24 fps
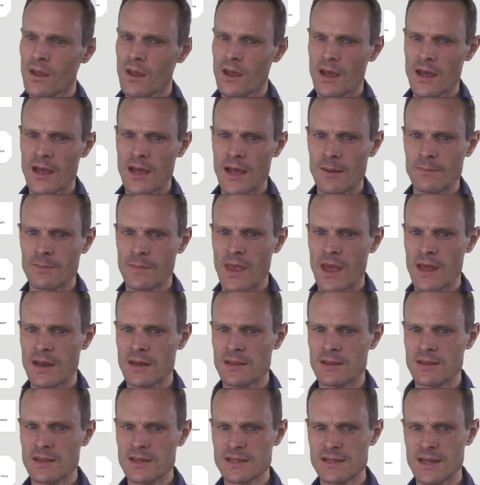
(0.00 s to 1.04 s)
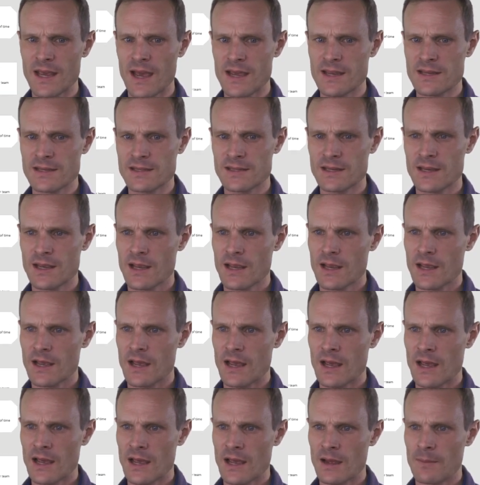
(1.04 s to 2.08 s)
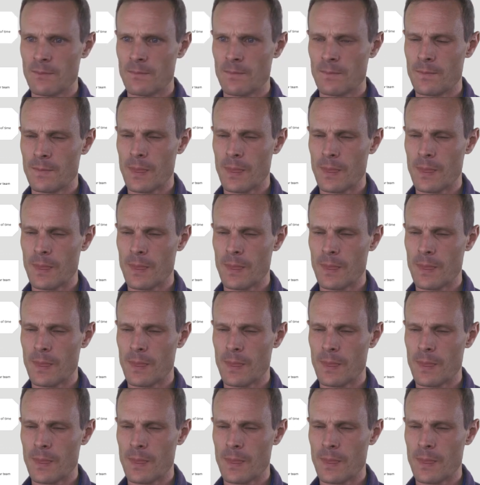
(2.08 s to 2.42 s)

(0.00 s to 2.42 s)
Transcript: and in this case, that's